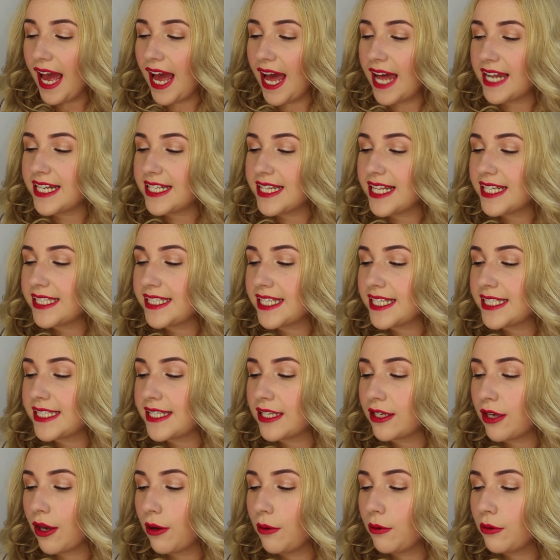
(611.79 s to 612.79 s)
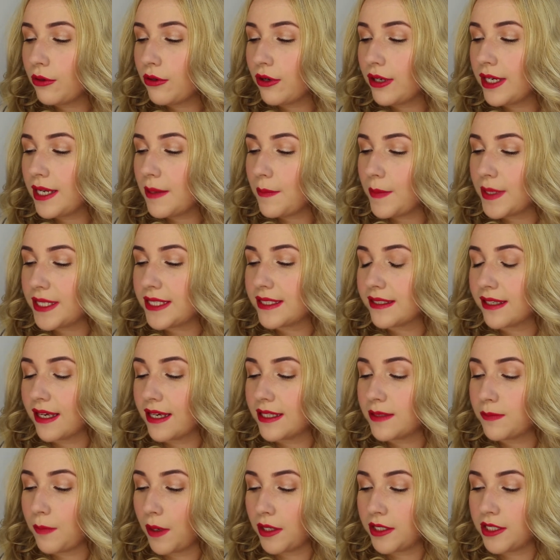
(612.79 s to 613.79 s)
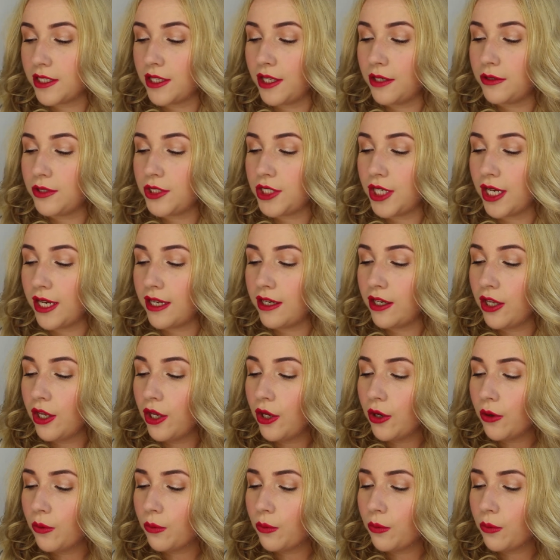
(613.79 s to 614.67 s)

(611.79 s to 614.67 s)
And this is the coconut and hibiscus body lotion